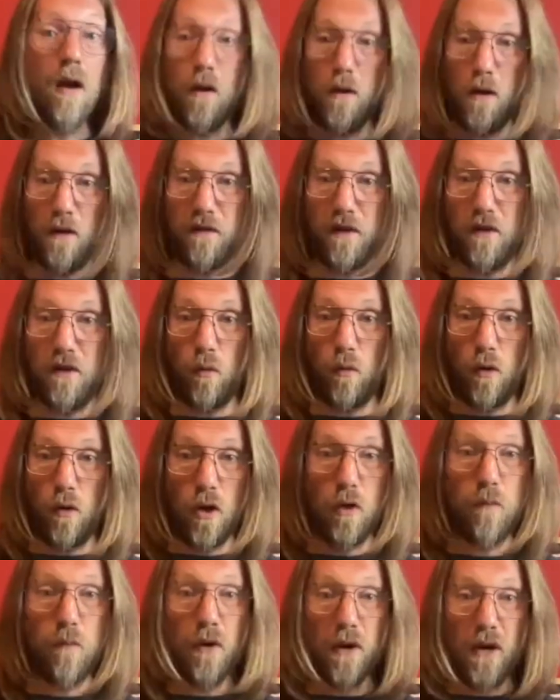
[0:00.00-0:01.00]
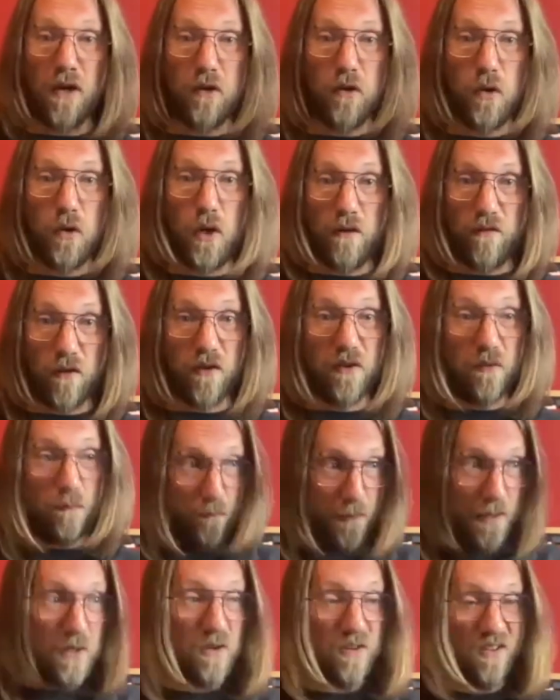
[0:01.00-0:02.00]
not in the world, but in the universe,
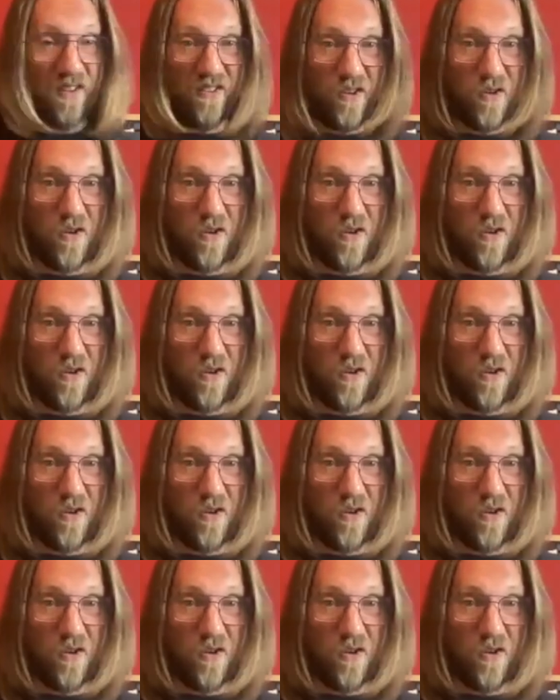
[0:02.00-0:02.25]
because it's